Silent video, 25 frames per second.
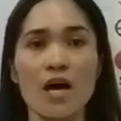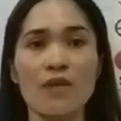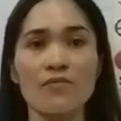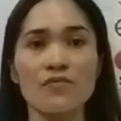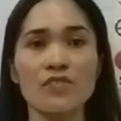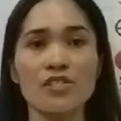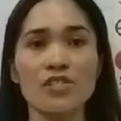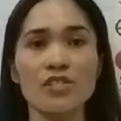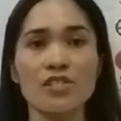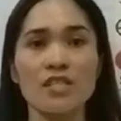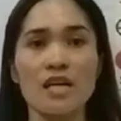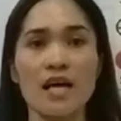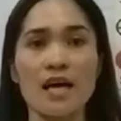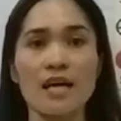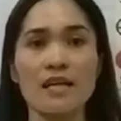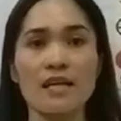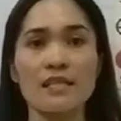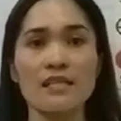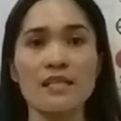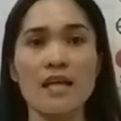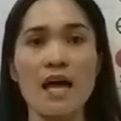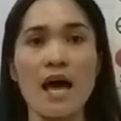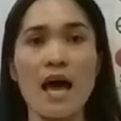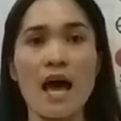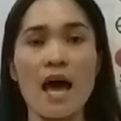After
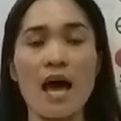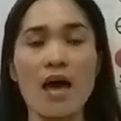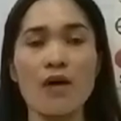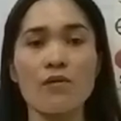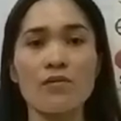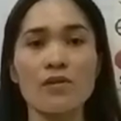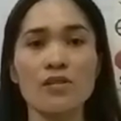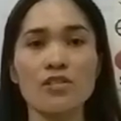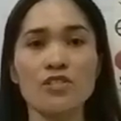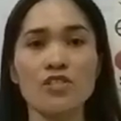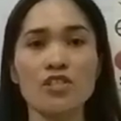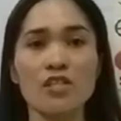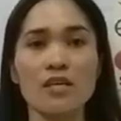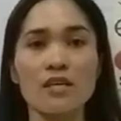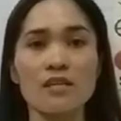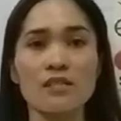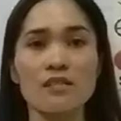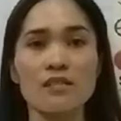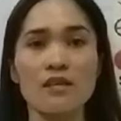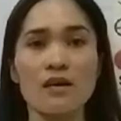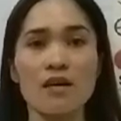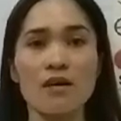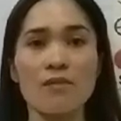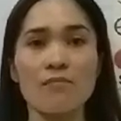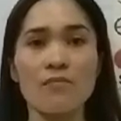that, I will
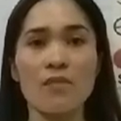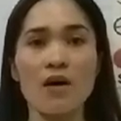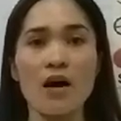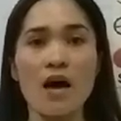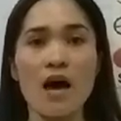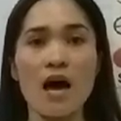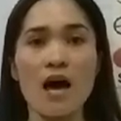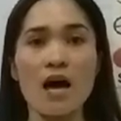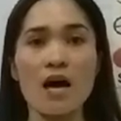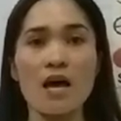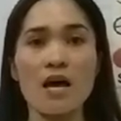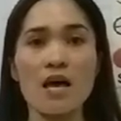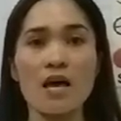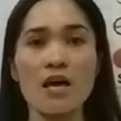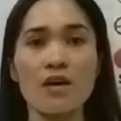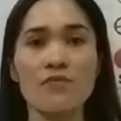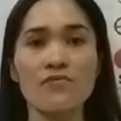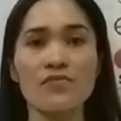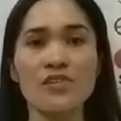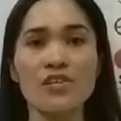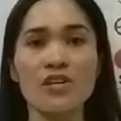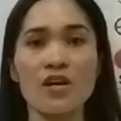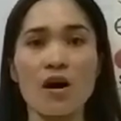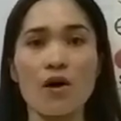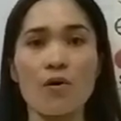check them
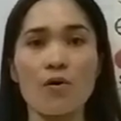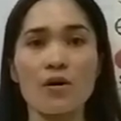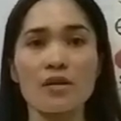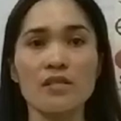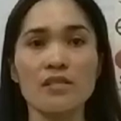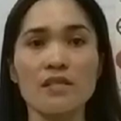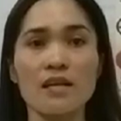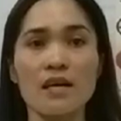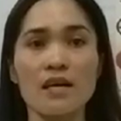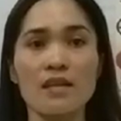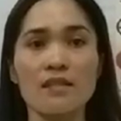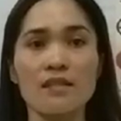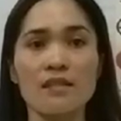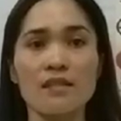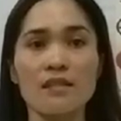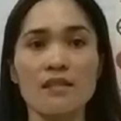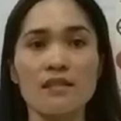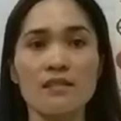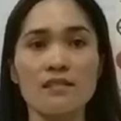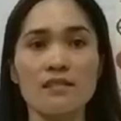every now and then.